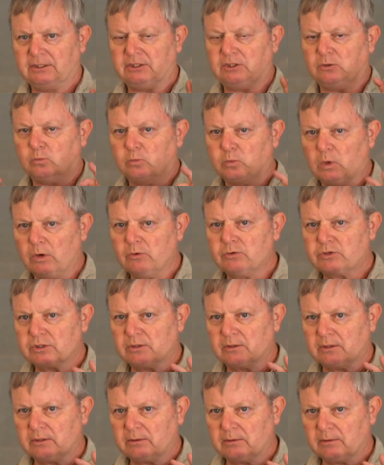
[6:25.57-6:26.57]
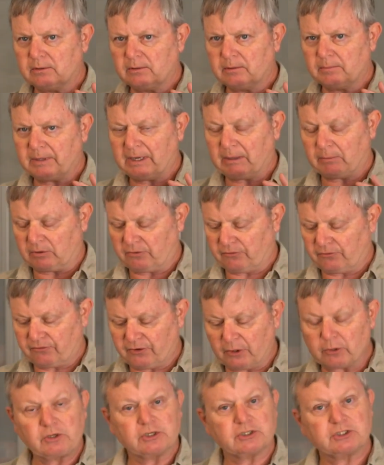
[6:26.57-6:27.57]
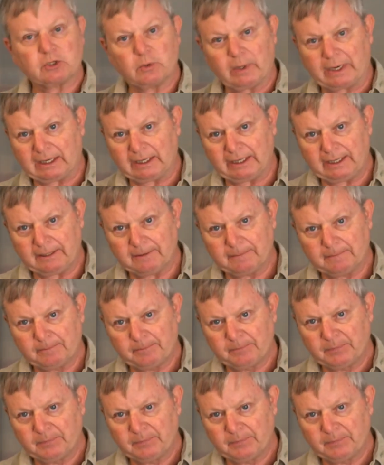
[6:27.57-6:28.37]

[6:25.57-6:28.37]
You won't be able to focus quickly.